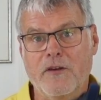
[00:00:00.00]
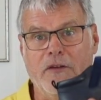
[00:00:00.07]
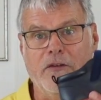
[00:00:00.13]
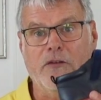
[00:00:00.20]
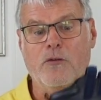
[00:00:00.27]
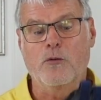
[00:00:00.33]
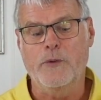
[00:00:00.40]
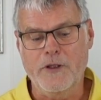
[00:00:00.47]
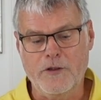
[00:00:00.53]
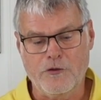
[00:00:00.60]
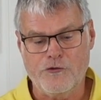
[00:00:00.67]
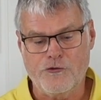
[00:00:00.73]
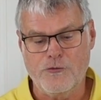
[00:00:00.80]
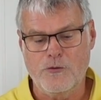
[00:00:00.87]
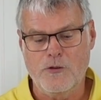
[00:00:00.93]
This is a winter
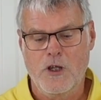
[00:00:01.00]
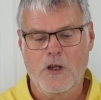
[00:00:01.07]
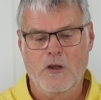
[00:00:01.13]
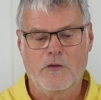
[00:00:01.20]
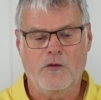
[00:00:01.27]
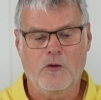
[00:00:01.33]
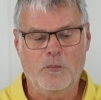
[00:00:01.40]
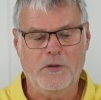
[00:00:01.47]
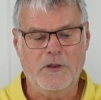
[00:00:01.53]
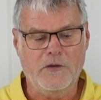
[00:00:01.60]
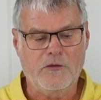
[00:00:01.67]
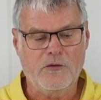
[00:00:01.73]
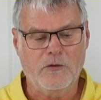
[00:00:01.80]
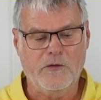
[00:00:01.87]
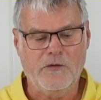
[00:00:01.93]
shoe so
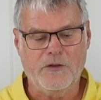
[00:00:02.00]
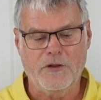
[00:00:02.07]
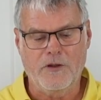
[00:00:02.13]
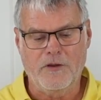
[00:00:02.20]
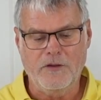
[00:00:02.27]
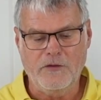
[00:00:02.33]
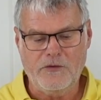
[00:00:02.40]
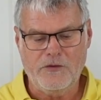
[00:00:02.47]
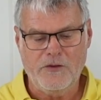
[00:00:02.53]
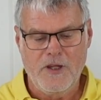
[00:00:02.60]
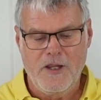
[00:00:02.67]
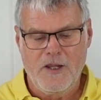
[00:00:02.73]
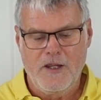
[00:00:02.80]
please consider this